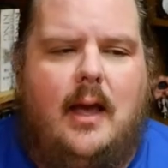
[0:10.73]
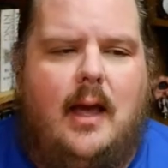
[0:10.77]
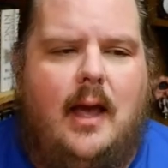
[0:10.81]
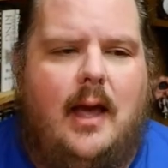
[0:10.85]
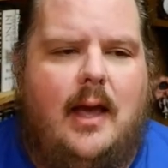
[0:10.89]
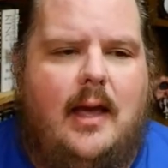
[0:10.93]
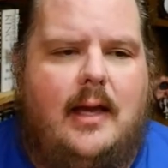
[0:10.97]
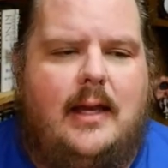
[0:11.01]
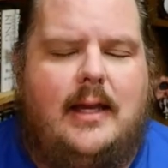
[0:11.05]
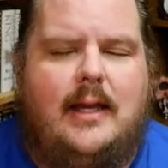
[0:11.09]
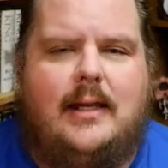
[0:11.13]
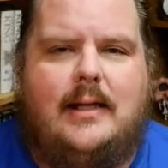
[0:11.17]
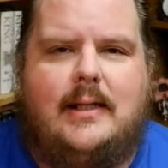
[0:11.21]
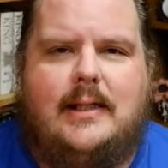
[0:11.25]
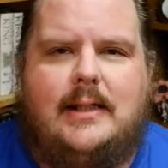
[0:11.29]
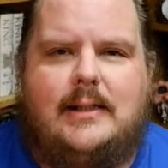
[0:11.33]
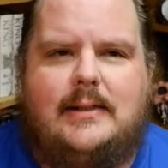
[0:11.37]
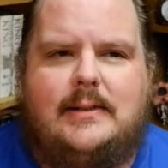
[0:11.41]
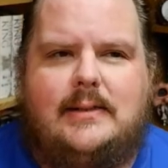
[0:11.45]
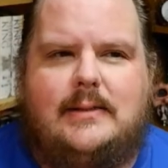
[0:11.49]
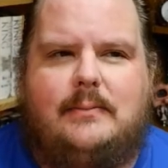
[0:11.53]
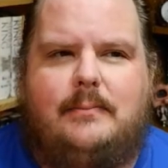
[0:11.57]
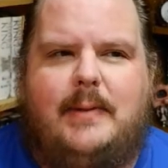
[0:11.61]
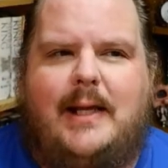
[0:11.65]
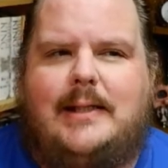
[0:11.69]
Uh, it
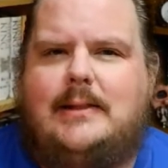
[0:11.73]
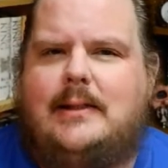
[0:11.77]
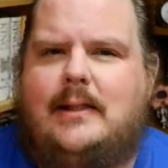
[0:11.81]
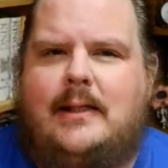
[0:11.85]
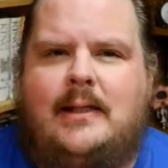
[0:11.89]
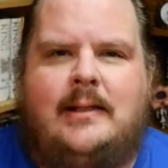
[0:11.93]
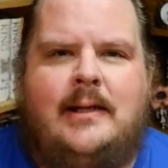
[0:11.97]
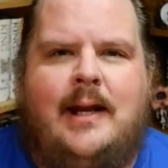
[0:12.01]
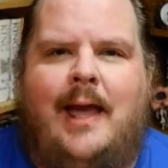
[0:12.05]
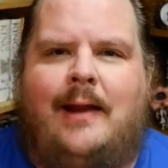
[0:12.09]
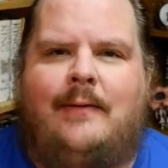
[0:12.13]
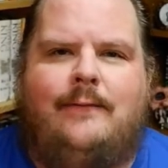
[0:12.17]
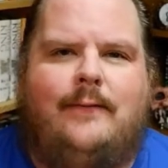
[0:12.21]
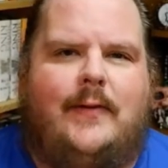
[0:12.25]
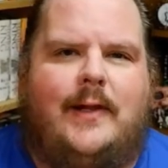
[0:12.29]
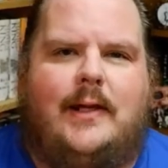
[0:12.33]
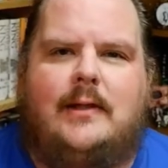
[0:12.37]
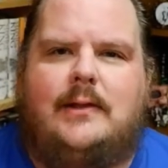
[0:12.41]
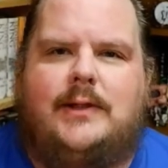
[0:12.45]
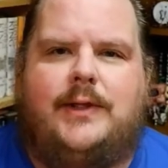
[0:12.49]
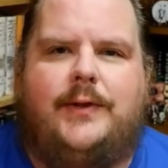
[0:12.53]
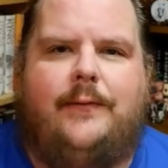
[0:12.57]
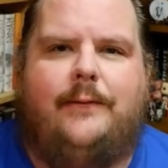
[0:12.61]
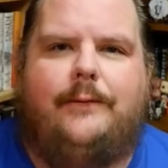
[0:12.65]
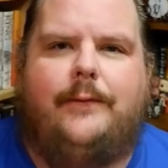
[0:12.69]
is basically
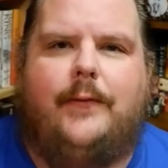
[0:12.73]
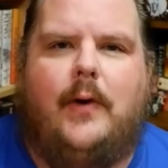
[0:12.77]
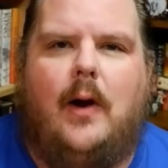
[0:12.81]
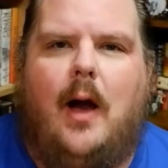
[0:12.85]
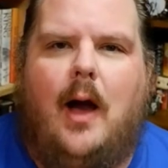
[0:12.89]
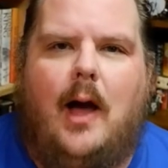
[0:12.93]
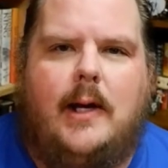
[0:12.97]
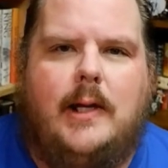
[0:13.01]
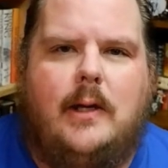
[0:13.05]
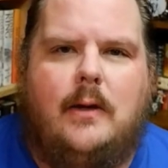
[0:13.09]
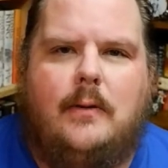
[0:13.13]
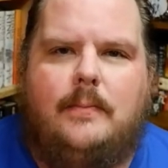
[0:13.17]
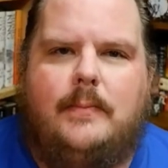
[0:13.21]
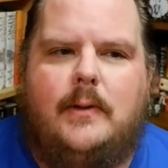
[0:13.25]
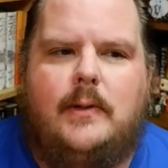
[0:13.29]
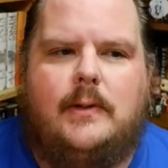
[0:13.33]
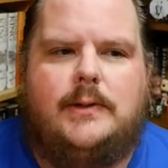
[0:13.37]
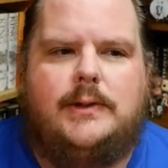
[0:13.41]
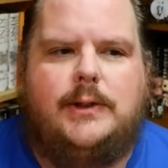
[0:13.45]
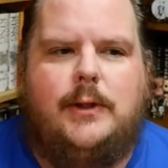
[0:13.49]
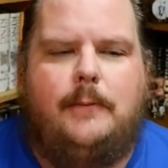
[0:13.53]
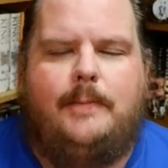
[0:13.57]
Netflix for audiobooks.